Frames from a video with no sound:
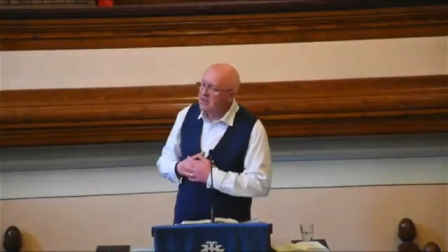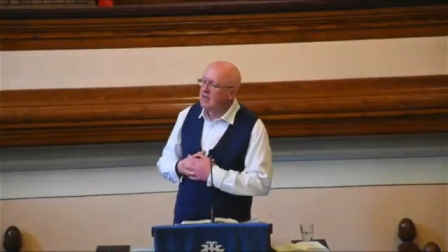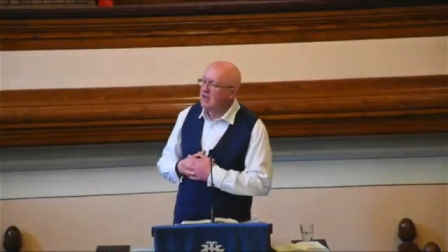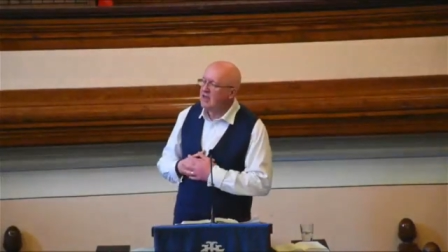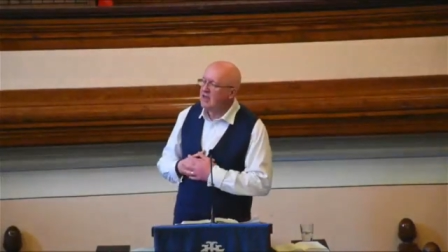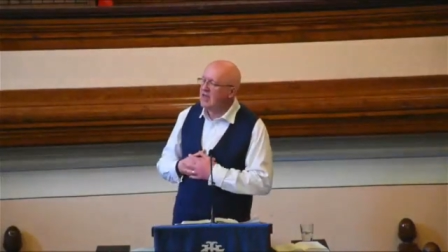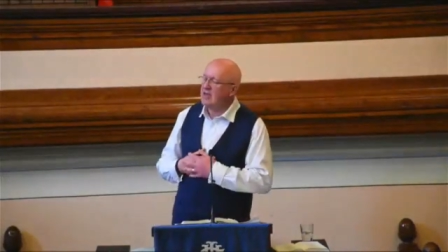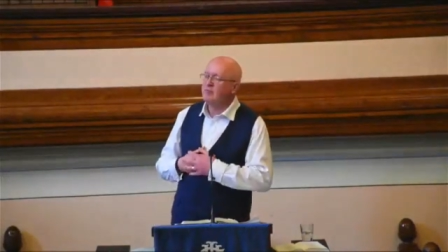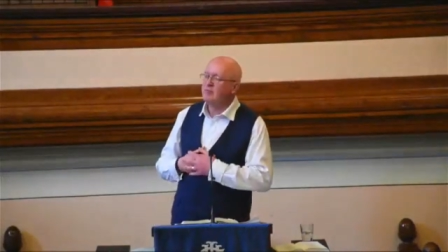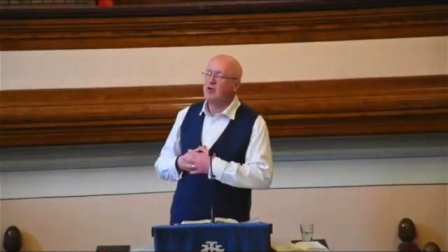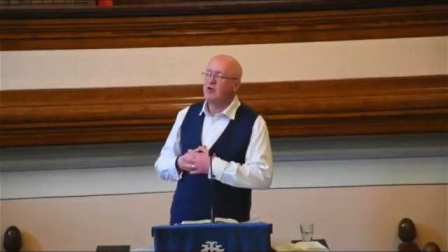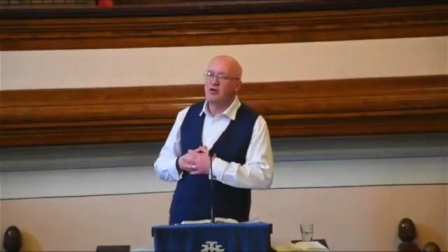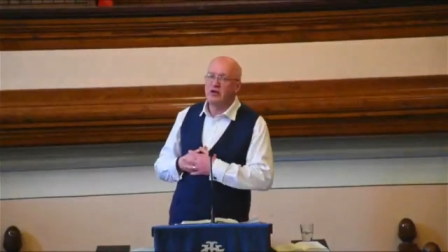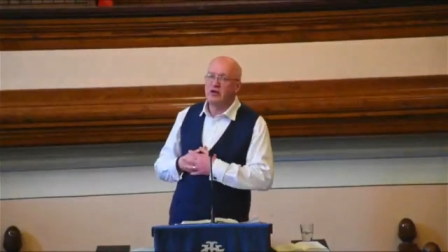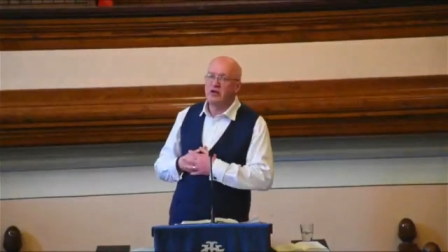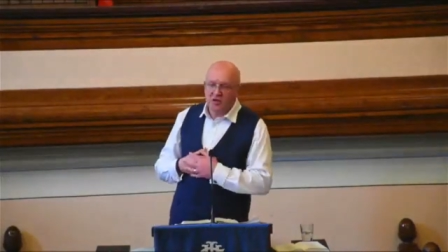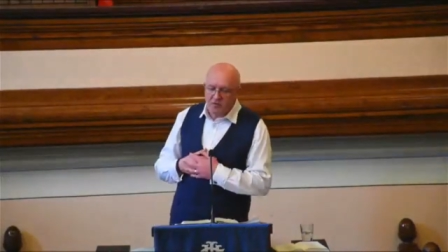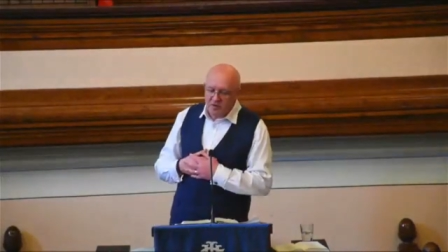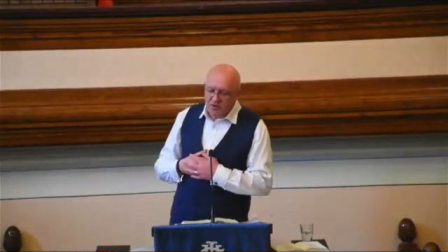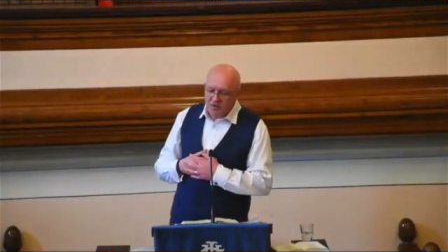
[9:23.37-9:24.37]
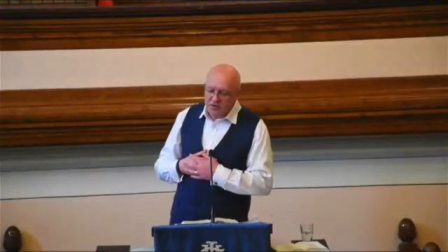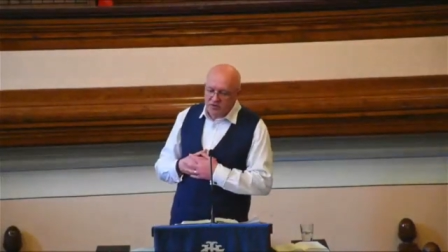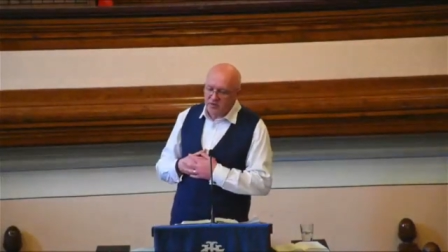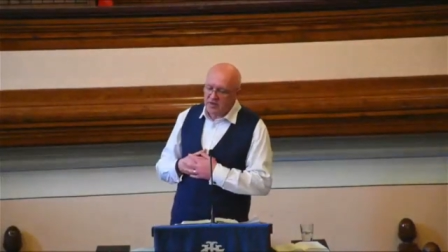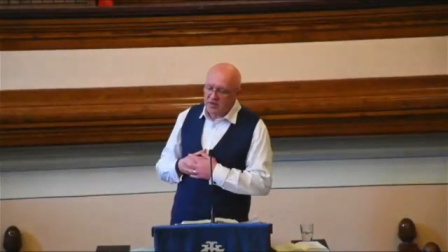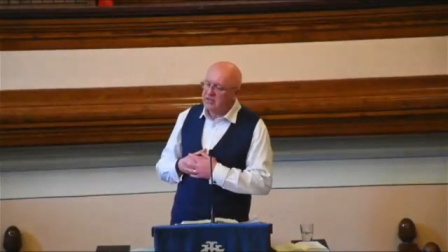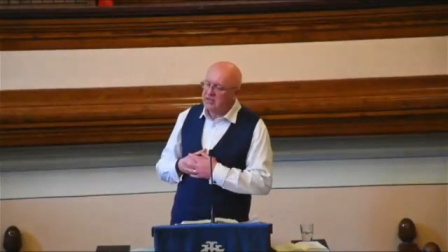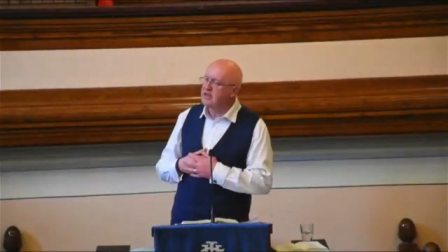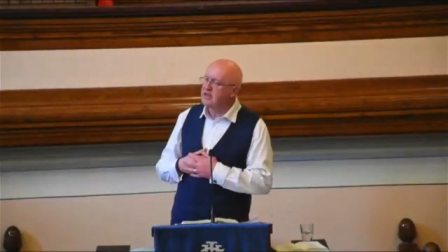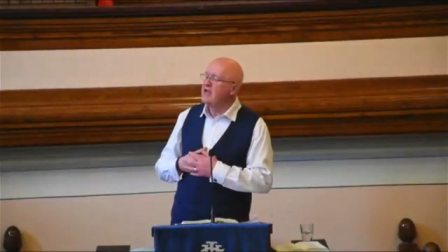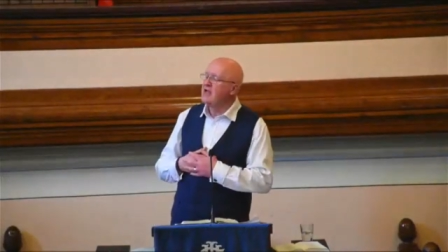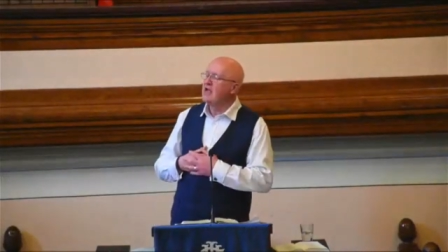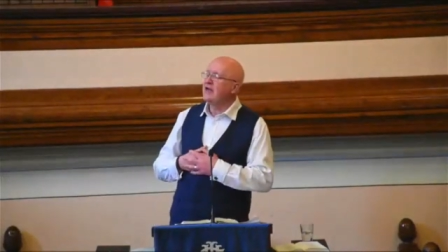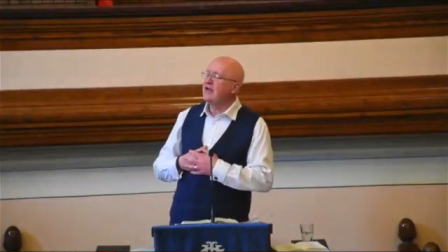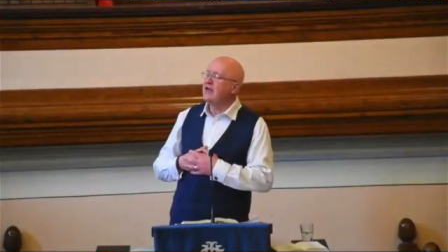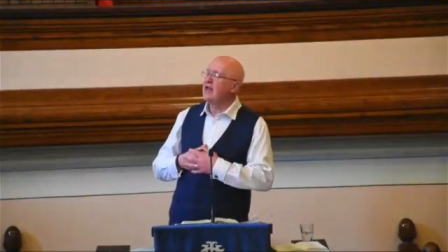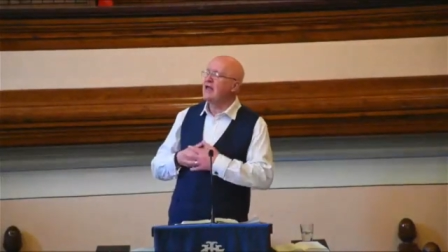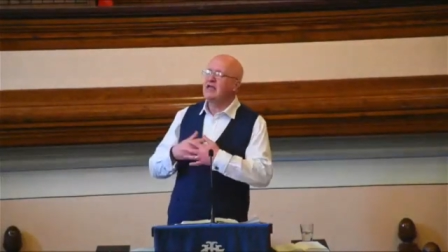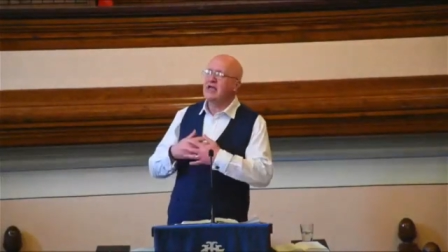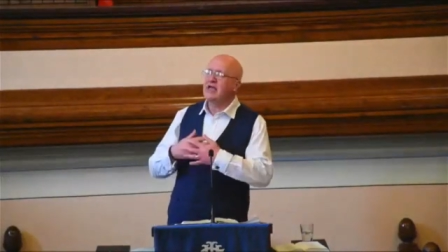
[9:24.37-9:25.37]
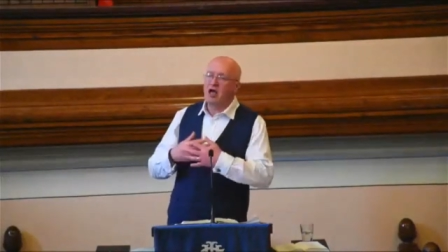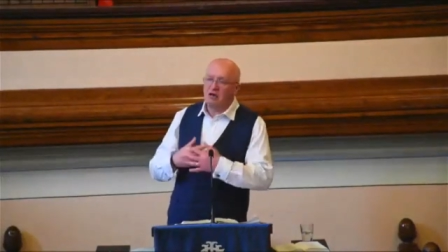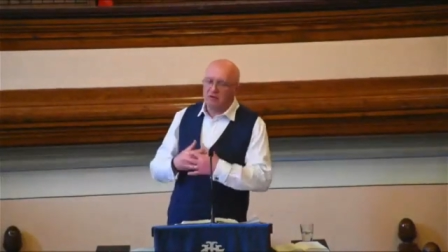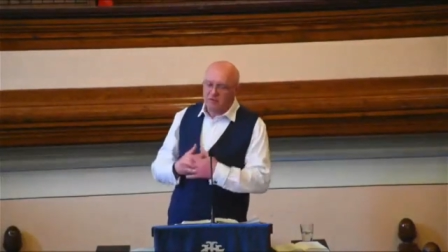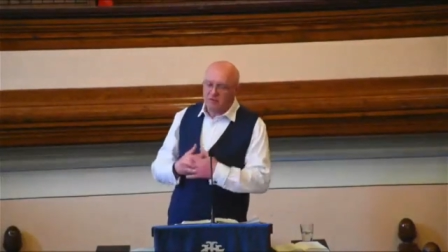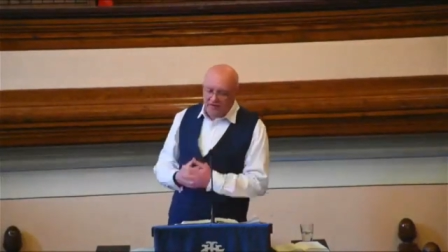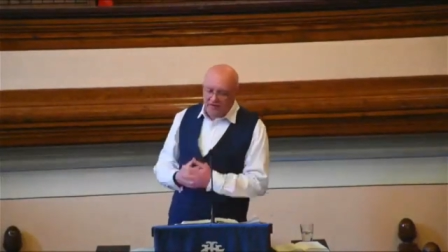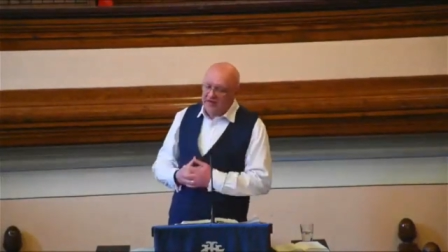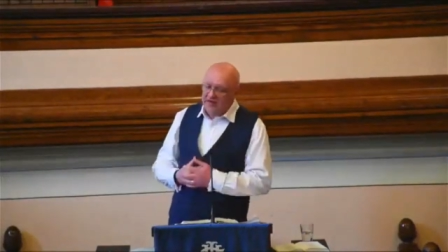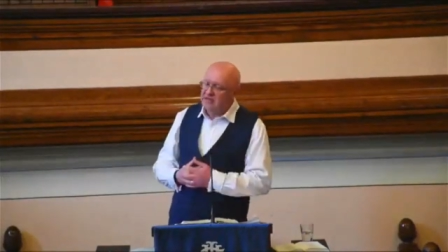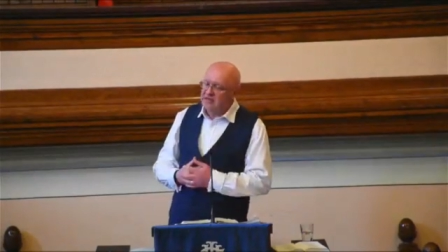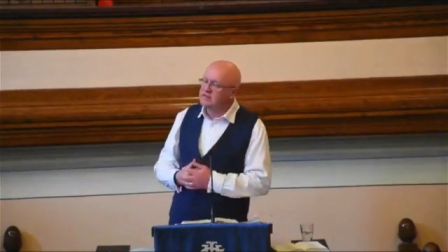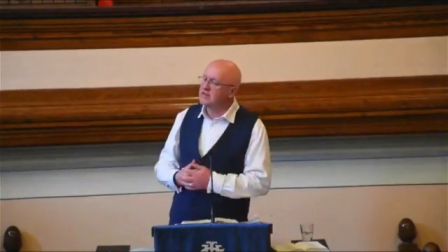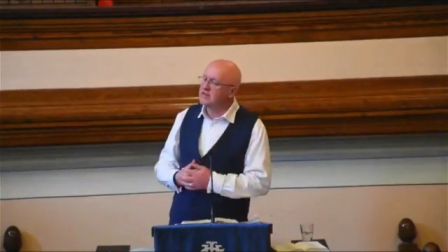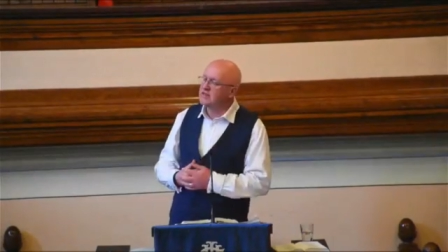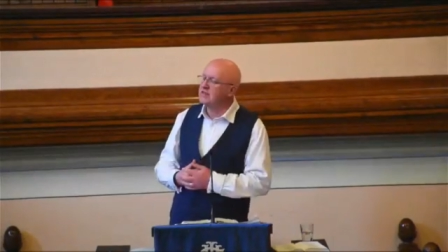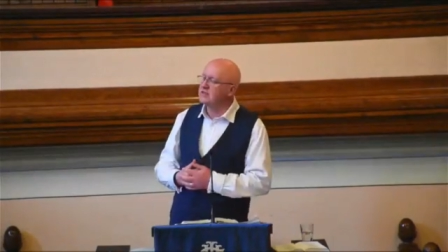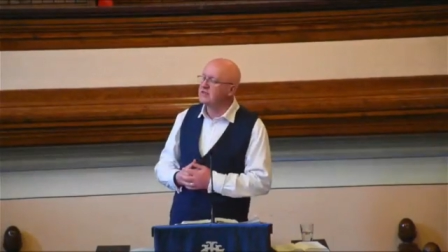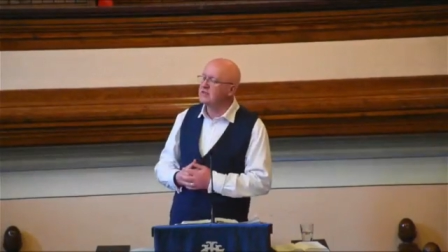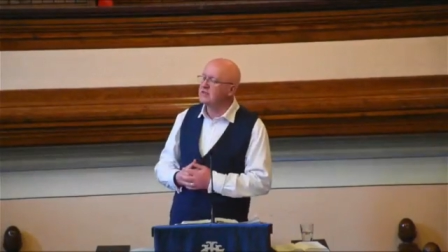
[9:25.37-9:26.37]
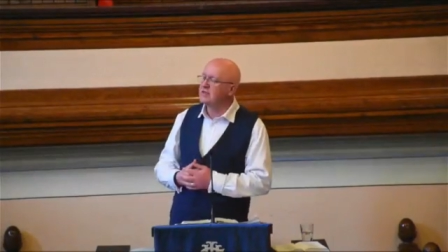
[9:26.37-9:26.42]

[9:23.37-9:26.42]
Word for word: and I'm not equal to it, and I can't face it,